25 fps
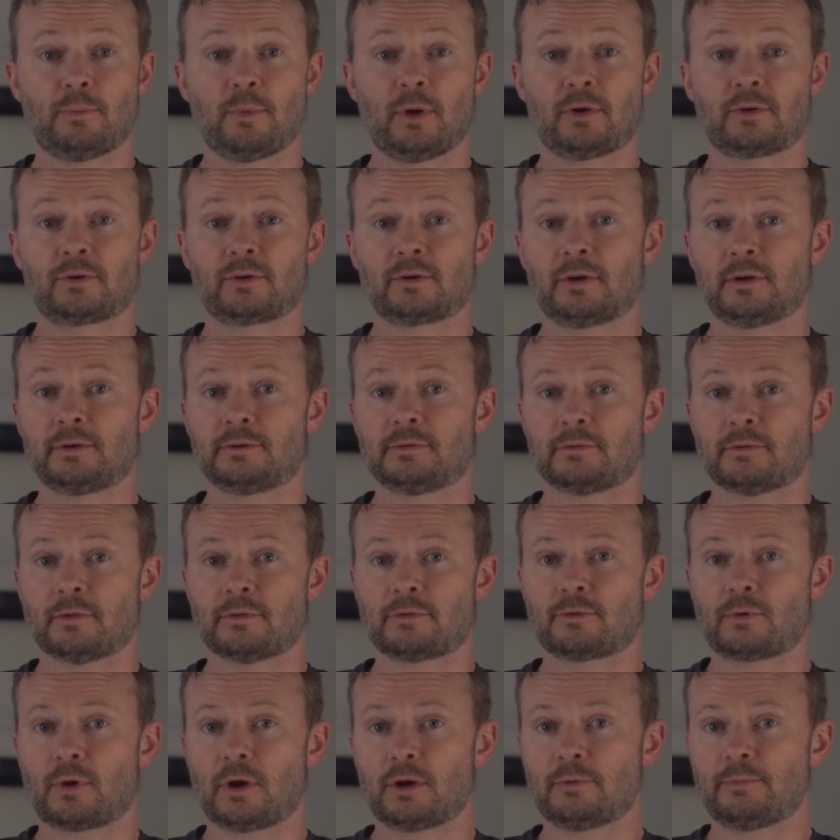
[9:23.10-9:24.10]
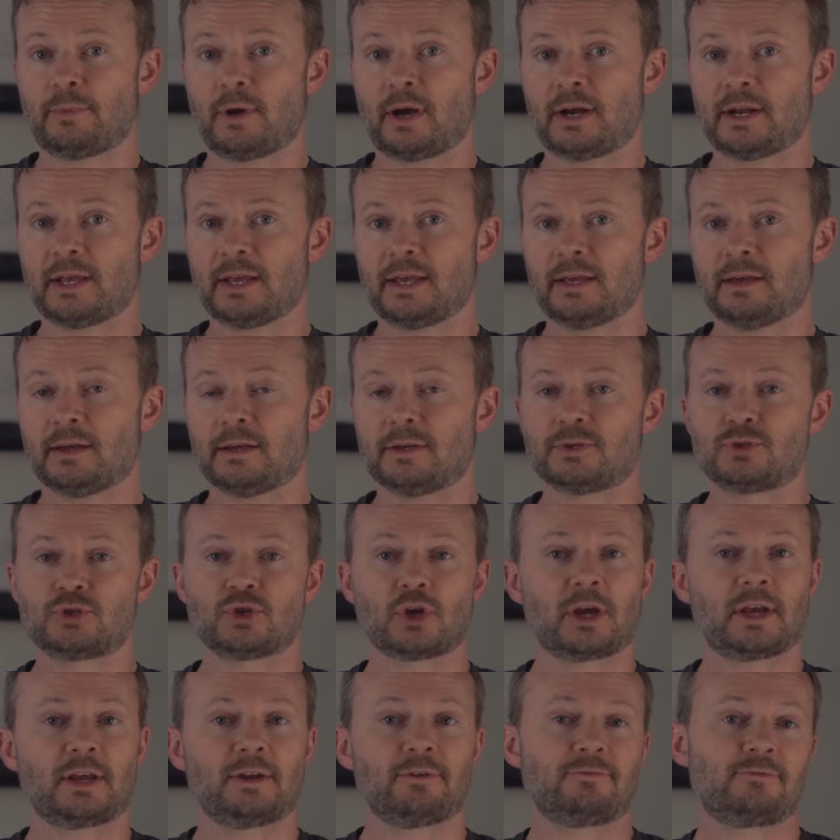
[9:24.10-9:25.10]
motor onto the throttle body, a
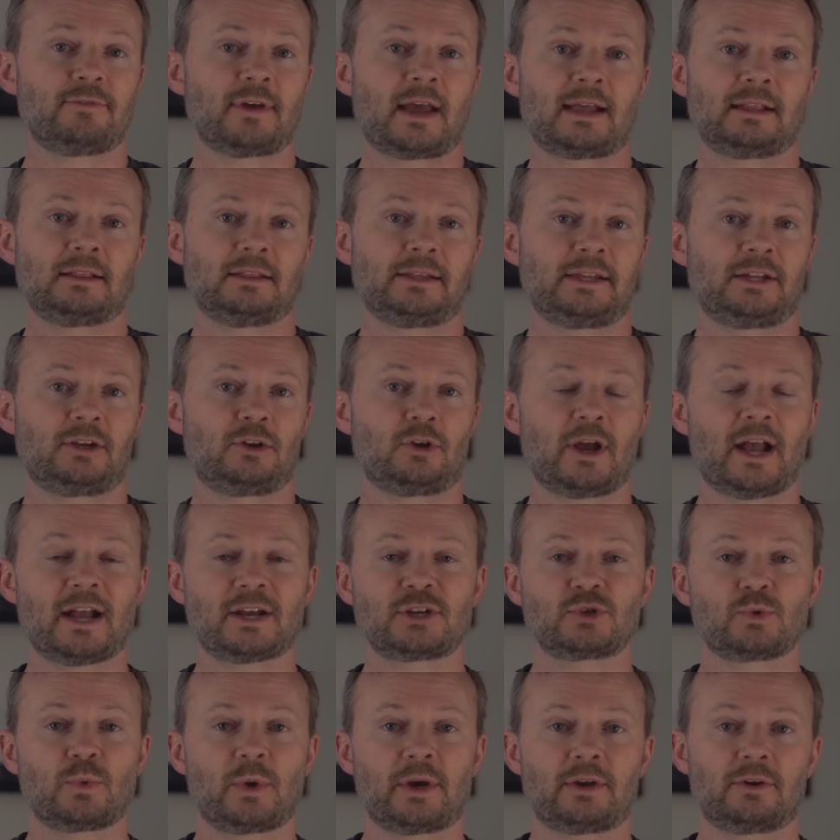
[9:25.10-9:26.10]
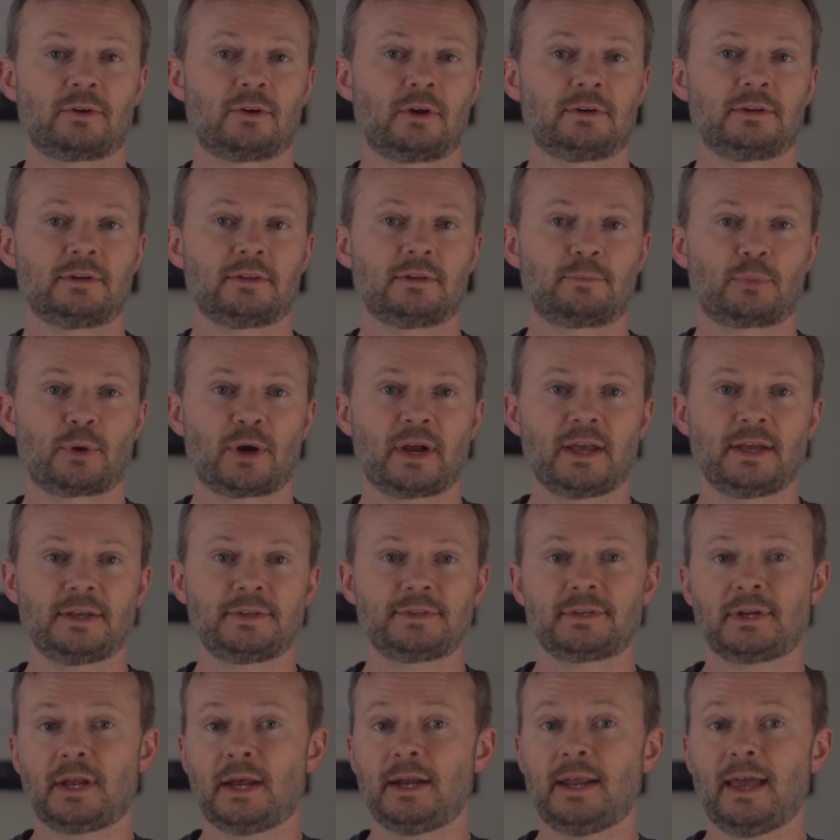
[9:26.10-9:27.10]
giant fat linear actuator onto the
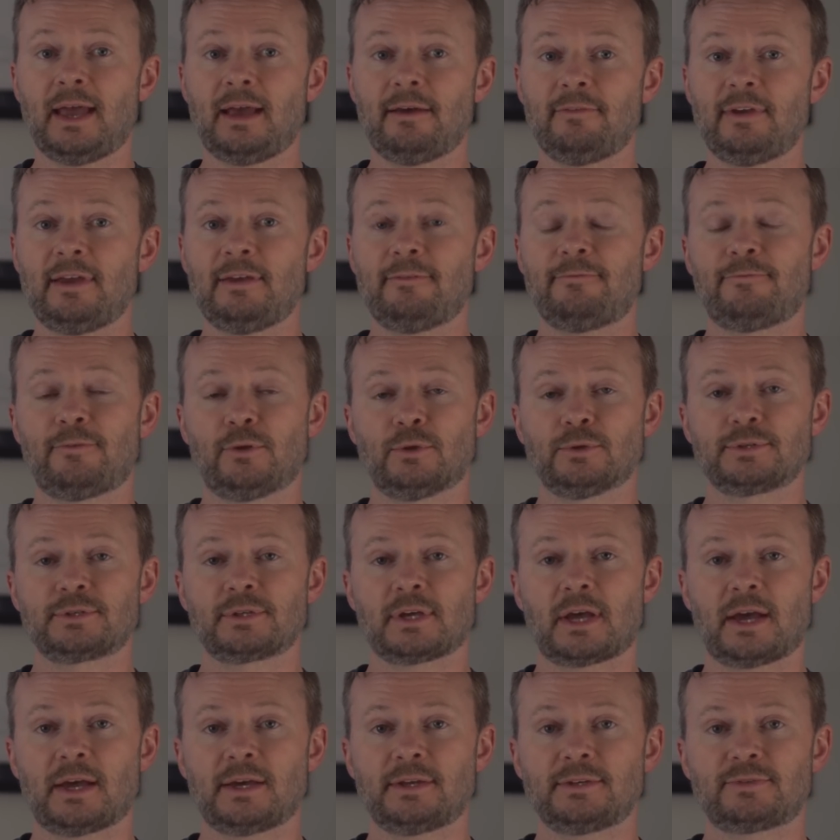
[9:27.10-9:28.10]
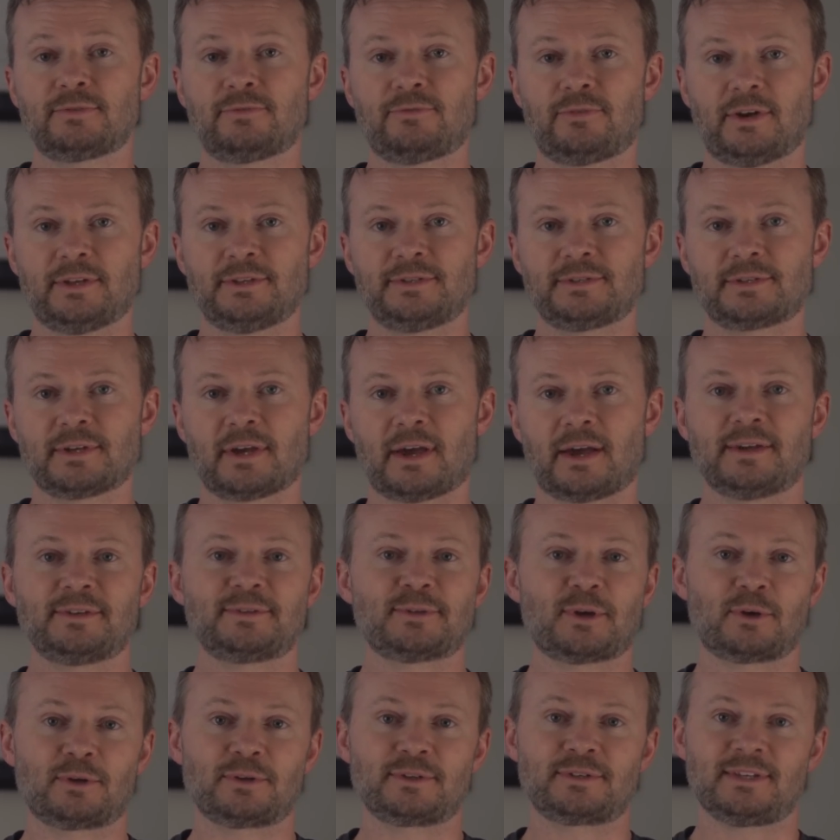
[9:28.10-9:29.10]
brakes, and I'd have a full-size, fun-size
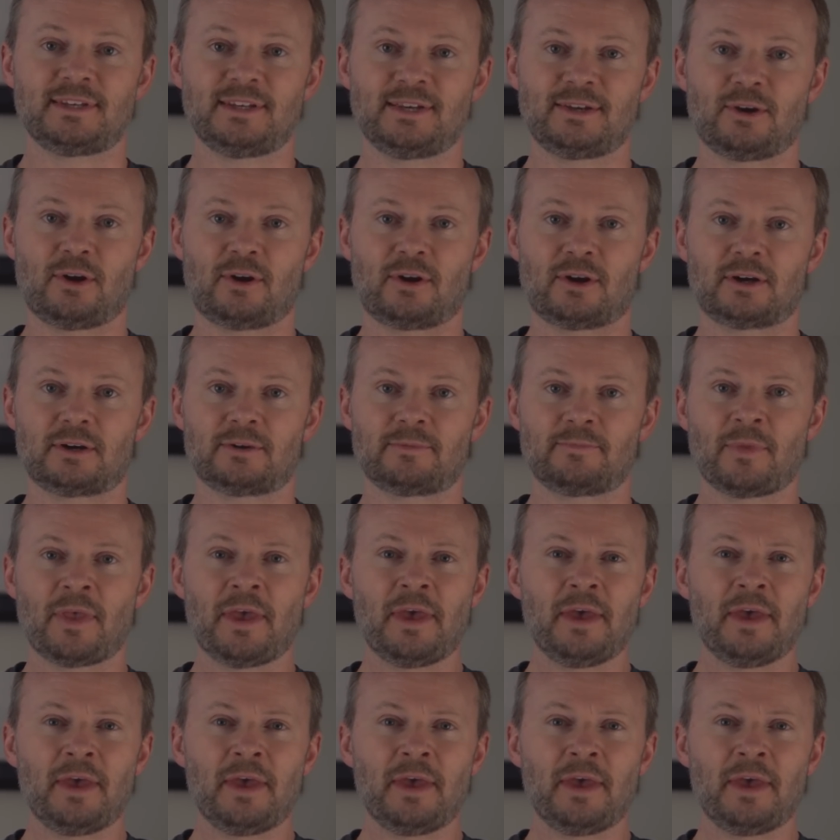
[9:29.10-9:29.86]
RC car.